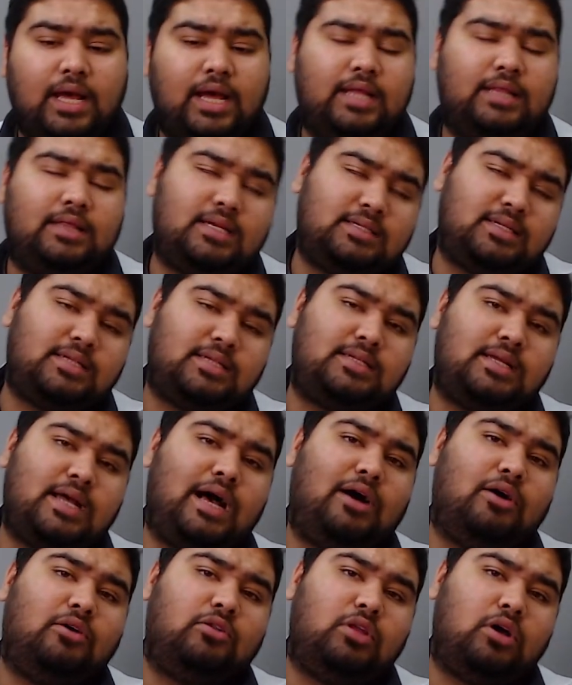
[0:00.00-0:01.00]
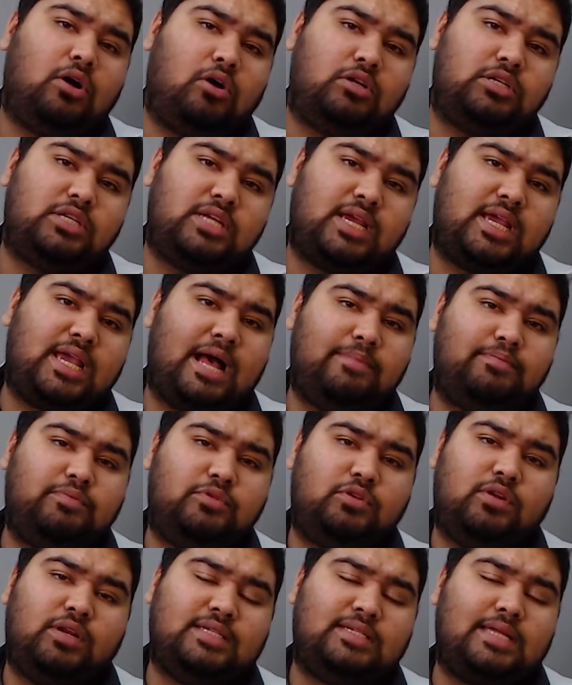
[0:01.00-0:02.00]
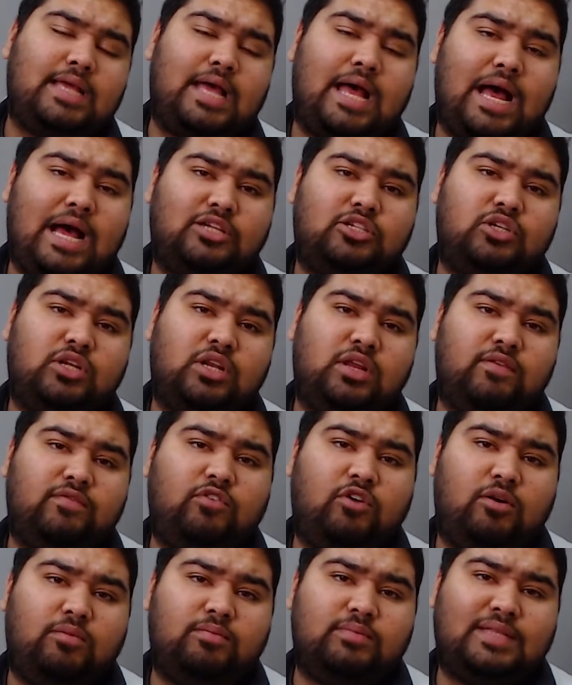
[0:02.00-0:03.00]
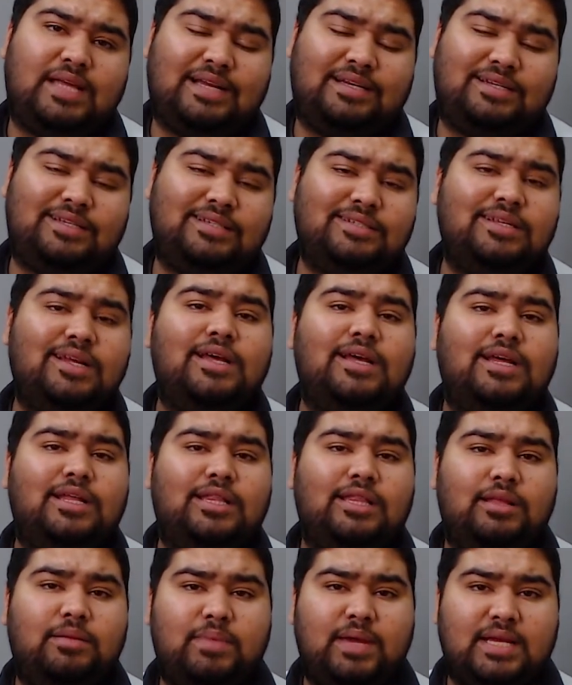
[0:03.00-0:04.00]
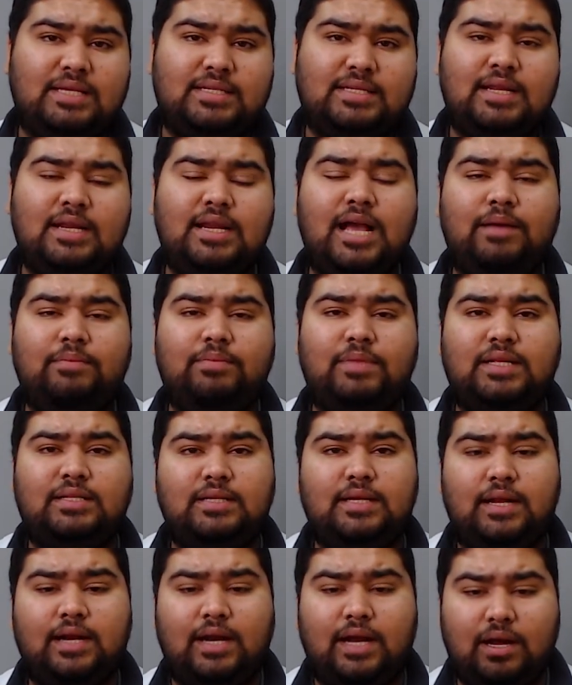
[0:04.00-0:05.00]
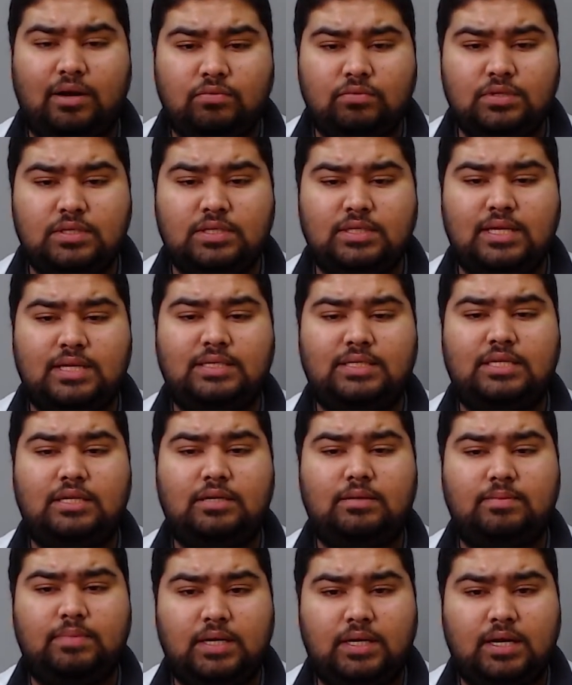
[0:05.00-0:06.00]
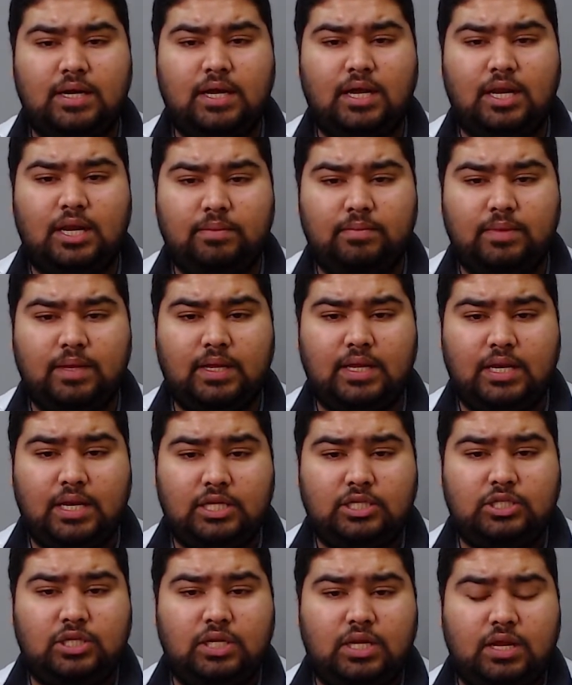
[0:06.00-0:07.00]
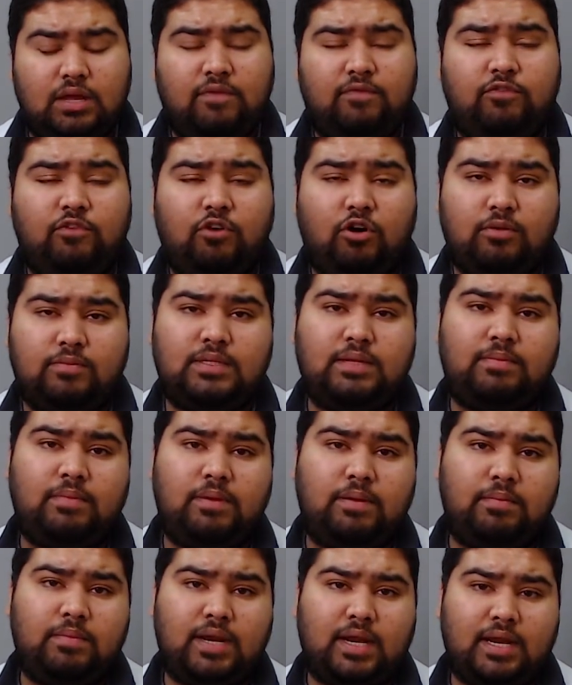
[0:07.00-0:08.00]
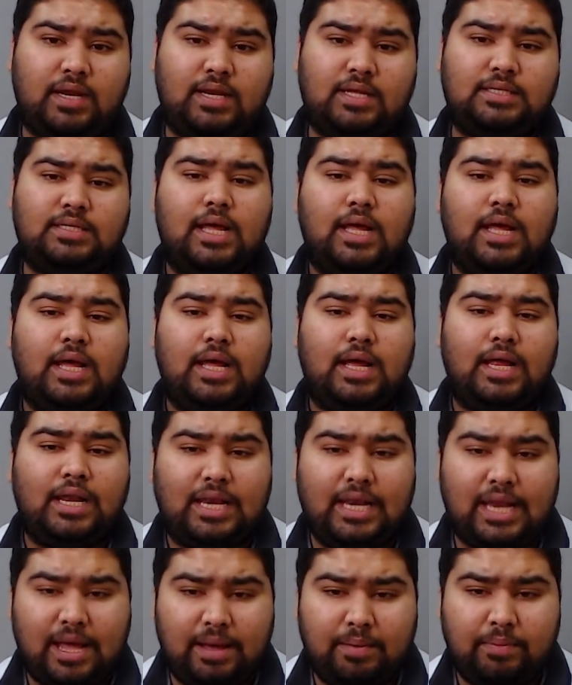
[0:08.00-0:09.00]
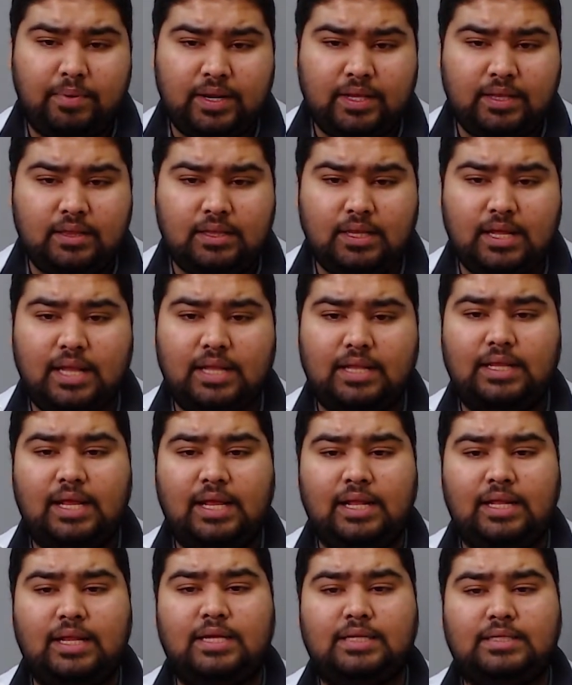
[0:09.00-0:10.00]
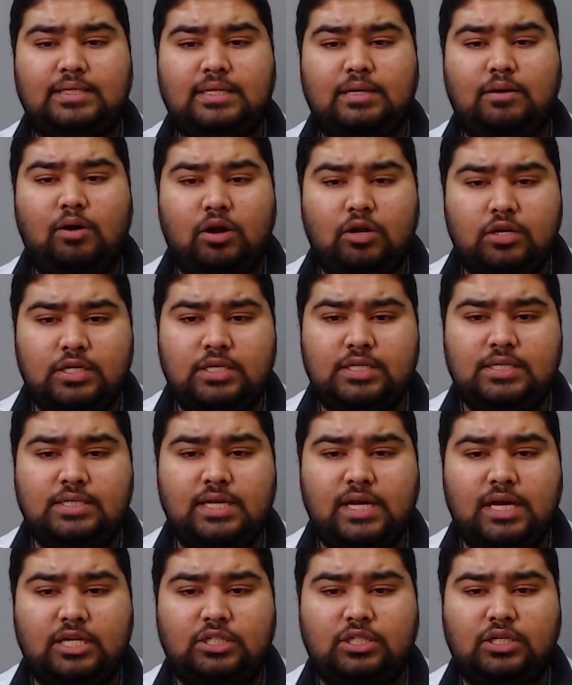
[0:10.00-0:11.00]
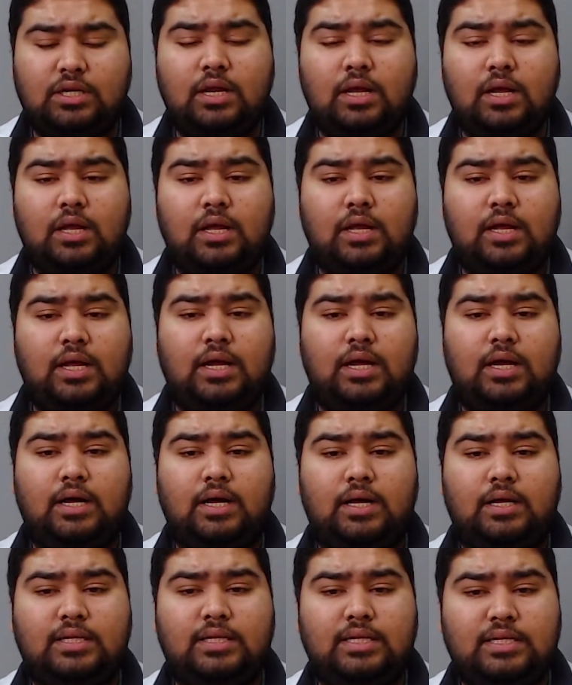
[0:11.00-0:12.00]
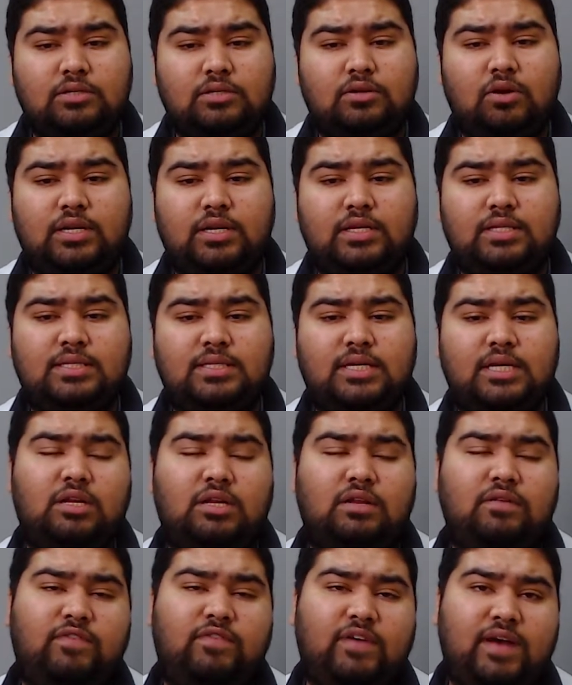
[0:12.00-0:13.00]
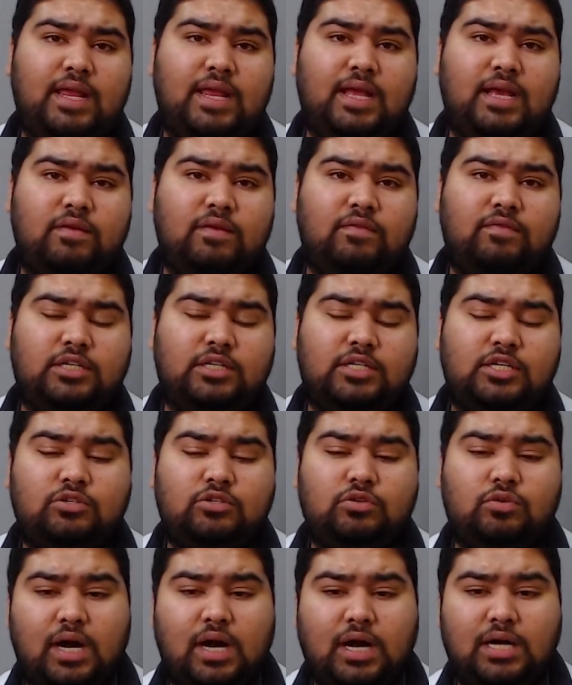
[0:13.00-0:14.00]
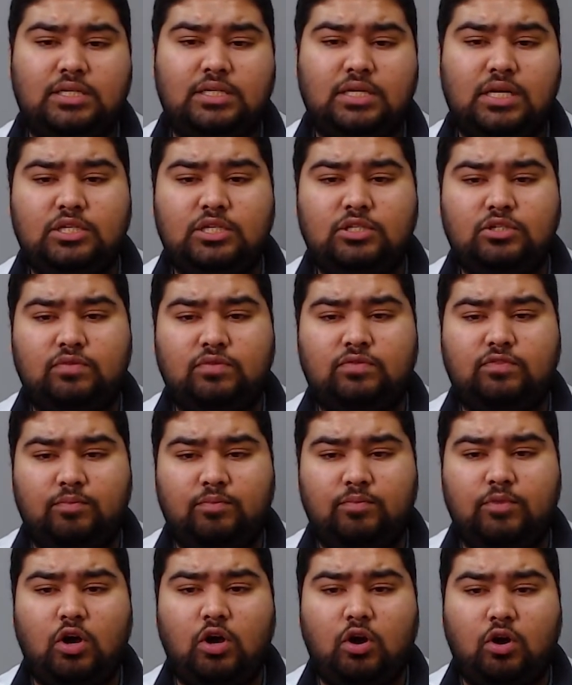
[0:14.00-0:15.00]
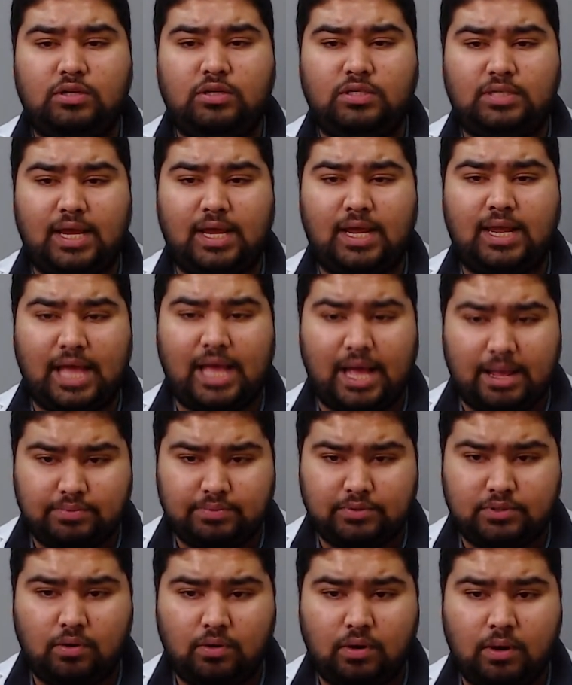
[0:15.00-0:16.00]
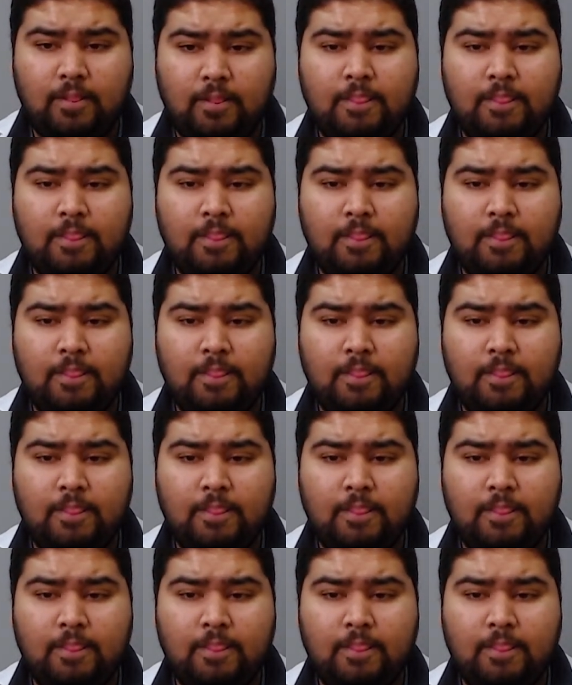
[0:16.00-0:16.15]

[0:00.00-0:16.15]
And this is how the otic capsule is actually formed. That is, the mesenchyme that surrounds this tuberculum initially forms the membranous labyrinth, and then there's condensation. This condensation is finally converted to cartilage to form the otic capsule.